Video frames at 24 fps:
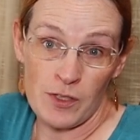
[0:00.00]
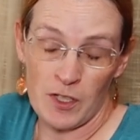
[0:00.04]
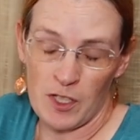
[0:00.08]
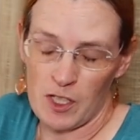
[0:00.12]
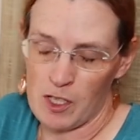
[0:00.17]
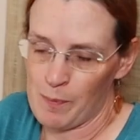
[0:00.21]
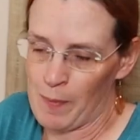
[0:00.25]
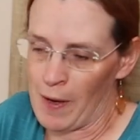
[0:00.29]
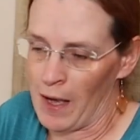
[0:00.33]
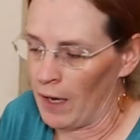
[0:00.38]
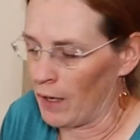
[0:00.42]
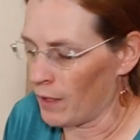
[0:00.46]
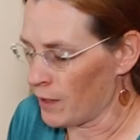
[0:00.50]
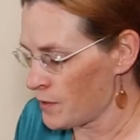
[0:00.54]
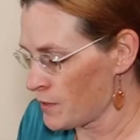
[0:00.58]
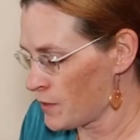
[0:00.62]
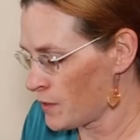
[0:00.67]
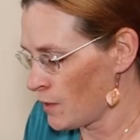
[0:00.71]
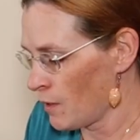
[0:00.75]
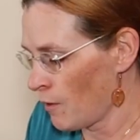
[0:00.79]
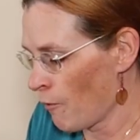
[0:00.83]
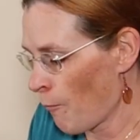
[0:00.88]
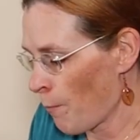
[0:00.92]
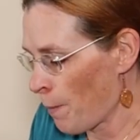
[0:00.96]
6
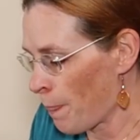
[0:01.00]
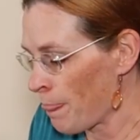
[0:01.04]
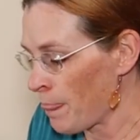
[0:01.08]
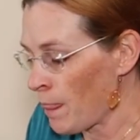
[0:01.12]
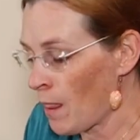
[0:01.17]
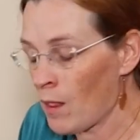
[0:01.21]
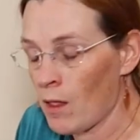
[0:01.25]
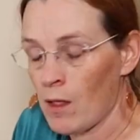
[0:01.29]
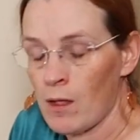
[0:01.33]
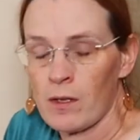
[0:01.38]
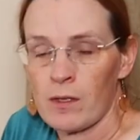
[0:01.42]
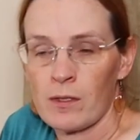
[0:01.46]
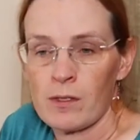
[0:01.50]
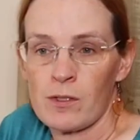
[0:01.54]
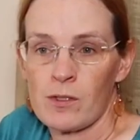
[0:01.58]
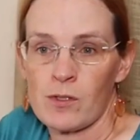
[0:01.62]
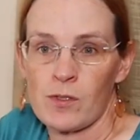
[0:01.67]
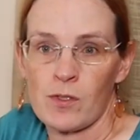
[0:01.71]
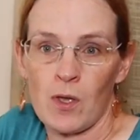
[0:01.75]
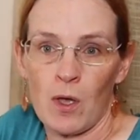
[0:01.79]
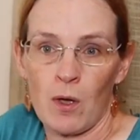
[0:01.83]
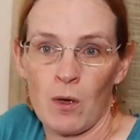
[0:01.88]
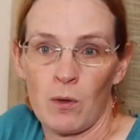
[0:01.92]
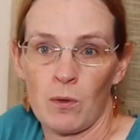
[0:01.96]
packs.
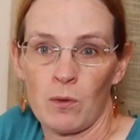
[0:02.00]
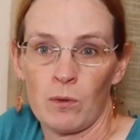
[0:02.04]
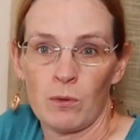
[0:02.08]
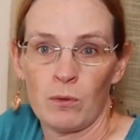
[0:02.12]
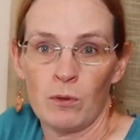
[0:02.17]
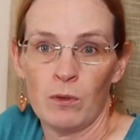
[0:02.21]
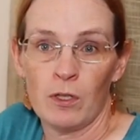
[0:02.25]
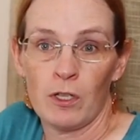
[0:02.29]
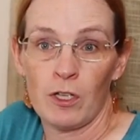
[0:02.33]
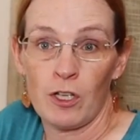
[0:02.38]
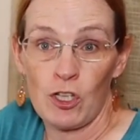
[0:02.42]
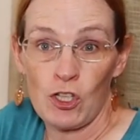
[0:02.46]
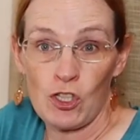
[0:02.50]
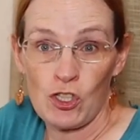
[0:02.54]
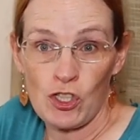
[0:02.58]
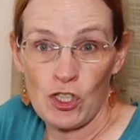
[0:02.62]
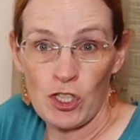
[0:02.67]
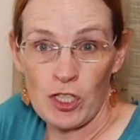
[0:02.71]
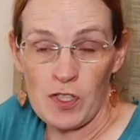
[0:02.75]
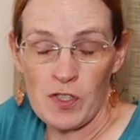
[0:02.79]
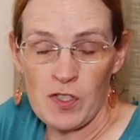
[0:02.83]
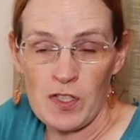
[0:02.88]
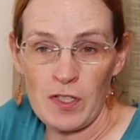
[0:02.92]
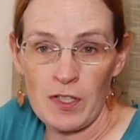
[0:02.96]
So
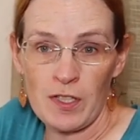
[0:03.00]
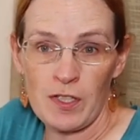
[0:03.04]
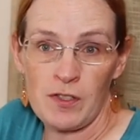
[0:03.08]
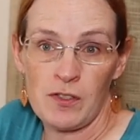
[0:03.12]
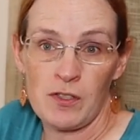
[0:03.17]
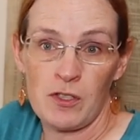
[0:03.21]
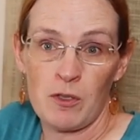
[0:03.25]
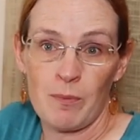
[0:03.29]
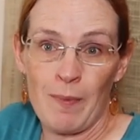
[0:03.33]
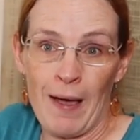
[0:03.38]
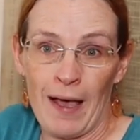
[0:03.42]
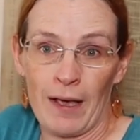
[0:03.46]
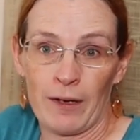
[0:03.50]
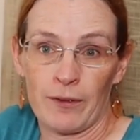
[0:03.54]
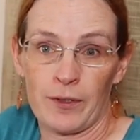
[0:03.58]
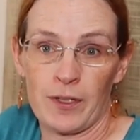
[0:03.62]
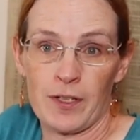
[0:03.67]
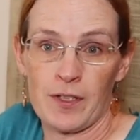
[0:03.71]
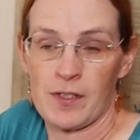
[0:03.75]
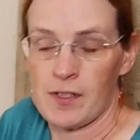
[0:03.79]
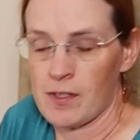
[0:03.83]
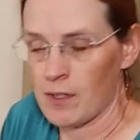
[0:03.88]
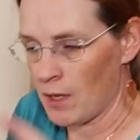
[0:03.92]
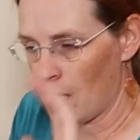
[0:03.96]
just in these new
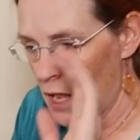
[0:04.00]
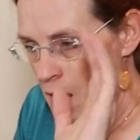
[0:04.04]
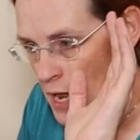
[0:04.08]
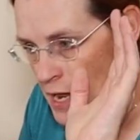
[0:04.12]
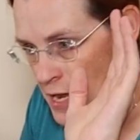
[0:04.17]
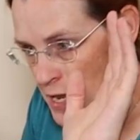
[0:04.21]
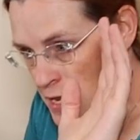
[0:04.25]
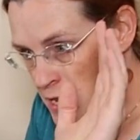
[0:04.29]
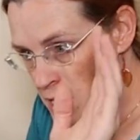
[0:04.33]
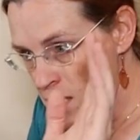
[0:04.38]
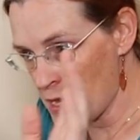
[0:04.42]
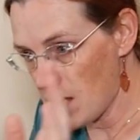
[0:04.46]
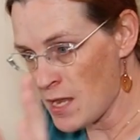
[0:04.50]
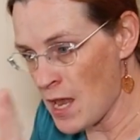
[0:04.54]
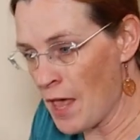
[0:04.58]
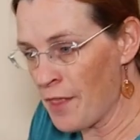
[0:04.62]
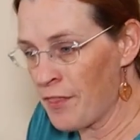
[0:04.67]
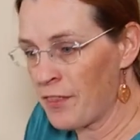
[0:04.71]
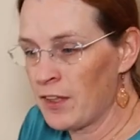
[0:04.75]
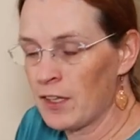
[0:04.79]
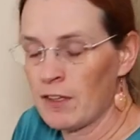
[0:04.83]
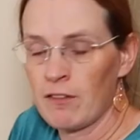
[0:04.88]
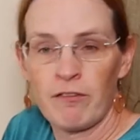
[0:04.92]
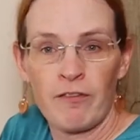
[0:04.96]
batteries,
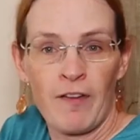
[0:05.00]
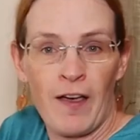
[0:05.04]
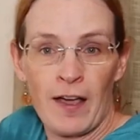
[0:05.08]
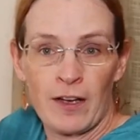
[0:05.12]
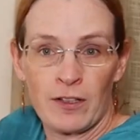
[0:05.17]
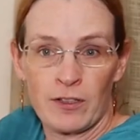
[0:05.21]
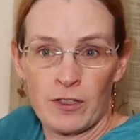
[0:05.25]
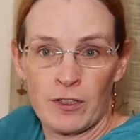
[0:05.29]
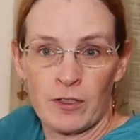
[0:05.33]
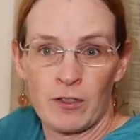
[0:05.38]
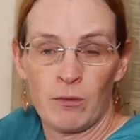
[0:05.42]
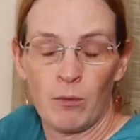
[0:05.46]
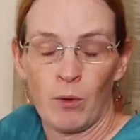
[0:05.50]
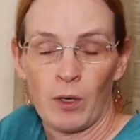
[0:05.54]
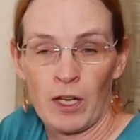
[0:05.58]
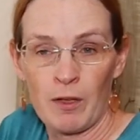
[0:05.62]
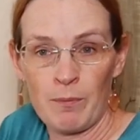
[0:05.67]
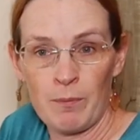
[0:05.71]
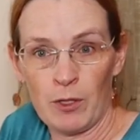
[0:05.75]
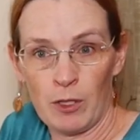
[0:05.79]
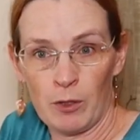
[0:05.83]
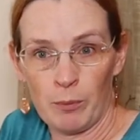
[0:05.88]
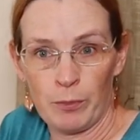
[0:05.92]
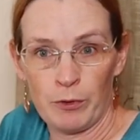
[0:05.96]
nothing factored what I
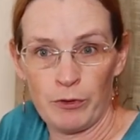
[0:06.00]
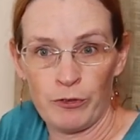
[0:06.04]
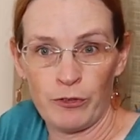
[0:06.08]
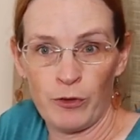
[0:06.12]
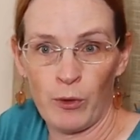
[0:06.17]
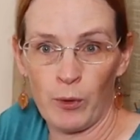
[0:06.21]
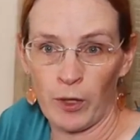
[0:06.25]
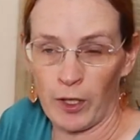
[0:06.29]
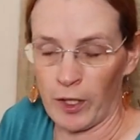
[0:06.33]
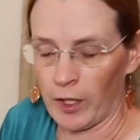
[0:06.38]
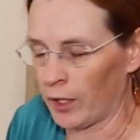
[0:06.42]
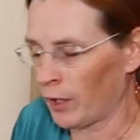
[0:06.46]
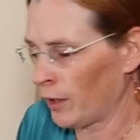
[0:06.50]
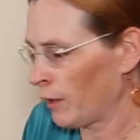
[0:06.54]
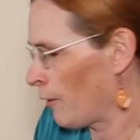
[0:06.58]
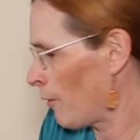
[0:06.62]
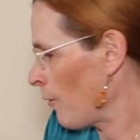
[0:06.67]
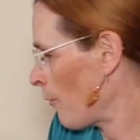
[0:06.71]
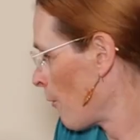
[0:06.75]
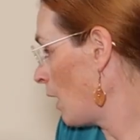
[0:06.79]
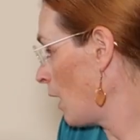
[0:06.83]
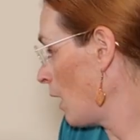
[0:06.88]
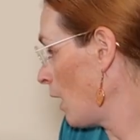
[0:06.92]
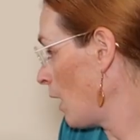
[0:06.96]
built before,
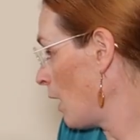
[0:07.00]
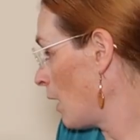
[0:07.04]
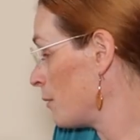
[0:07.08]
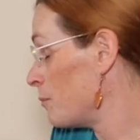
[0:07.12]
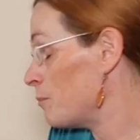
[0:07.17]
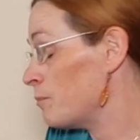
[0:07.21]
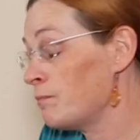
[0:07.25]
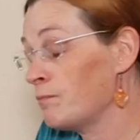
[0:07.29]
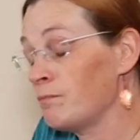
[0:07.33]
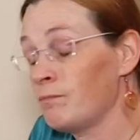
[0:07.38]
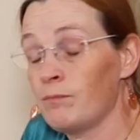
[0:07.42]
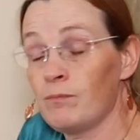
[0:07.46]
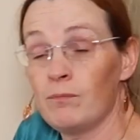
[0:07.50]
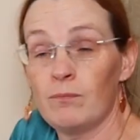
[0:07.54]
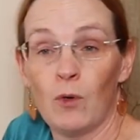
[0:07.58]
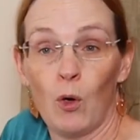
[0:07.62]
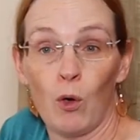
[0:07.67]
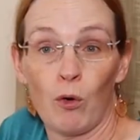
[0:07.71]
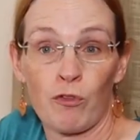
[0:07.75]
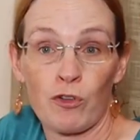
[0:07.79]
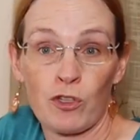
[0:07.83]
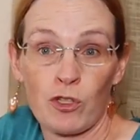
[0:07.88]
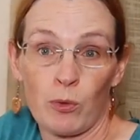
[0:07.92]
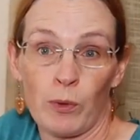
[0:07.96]
I'm
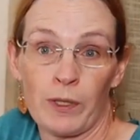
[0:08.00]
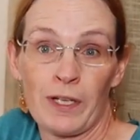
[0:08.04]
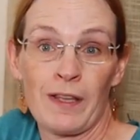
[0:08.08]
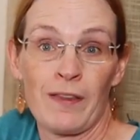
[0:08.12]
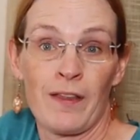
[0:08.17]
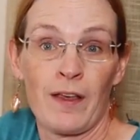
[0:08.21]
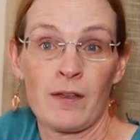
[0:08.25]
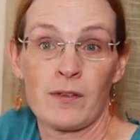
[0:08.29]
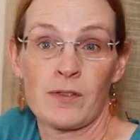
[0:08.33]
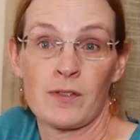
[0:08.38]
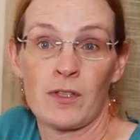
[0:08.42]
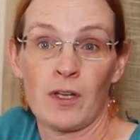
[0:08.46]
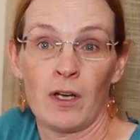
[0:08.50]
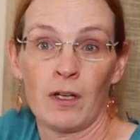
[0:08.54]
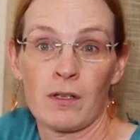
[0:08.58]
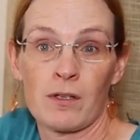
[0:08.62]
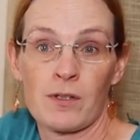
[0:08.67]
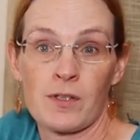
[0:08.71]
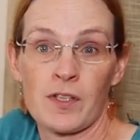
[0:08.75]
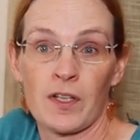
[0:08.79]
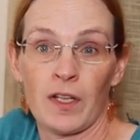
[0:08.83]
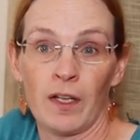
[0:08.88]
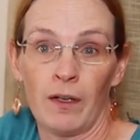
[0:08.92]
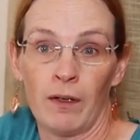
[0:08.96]
over
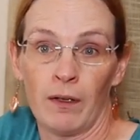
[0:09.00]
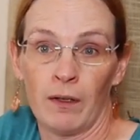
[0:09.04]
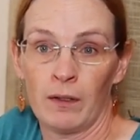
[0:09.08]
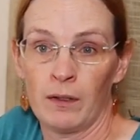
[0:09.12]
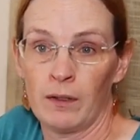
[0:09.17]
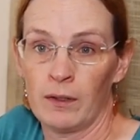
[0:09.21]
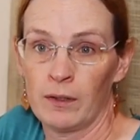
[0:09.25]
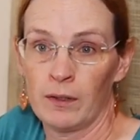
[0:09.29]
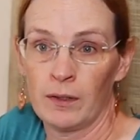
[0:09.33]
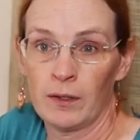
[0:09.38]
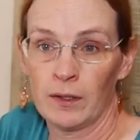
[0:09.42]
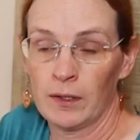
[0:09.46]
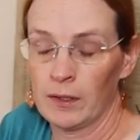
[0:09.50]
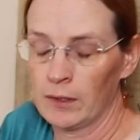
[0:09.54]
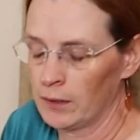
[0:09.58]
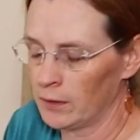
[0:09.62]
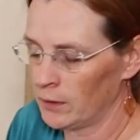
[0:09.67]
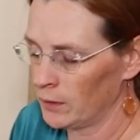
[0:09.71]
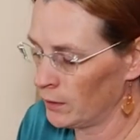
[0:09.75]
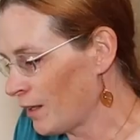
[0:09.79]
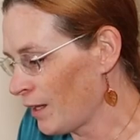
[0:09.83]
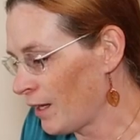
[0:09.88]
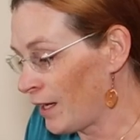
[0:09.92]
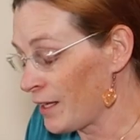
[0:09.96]
$20,000 in.
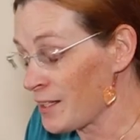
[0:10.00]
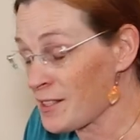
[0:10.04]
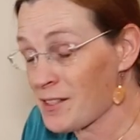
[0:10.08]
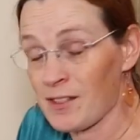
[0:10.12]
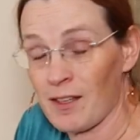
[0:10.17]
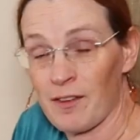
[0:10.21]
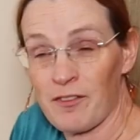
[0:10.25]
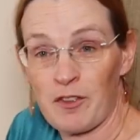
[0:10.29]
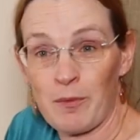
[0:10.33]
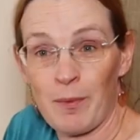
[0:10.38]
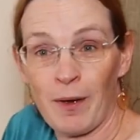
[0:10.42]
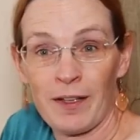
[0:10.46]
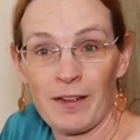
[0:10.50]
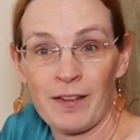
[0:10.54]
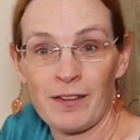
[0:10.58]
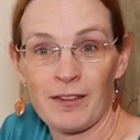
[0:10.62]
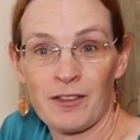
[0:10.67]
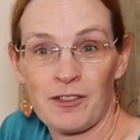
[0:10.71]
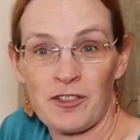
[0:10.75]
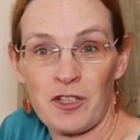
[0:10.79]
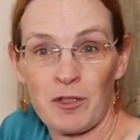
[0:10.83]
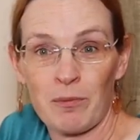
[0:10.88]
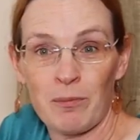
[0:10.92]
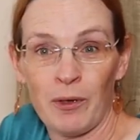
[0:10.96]
I still have to buy the
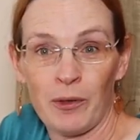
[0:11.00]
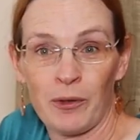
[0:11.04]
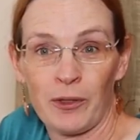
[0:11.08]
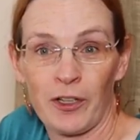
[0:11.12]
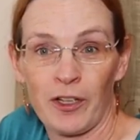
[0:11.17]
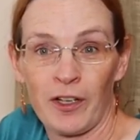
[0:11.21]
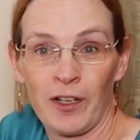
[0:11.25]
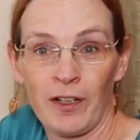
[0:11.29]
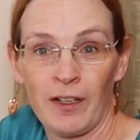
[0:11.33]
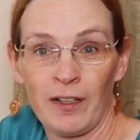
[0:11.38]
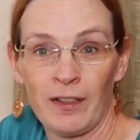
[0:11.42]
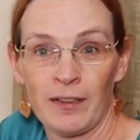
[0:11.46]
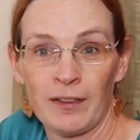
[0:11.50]
electric motor.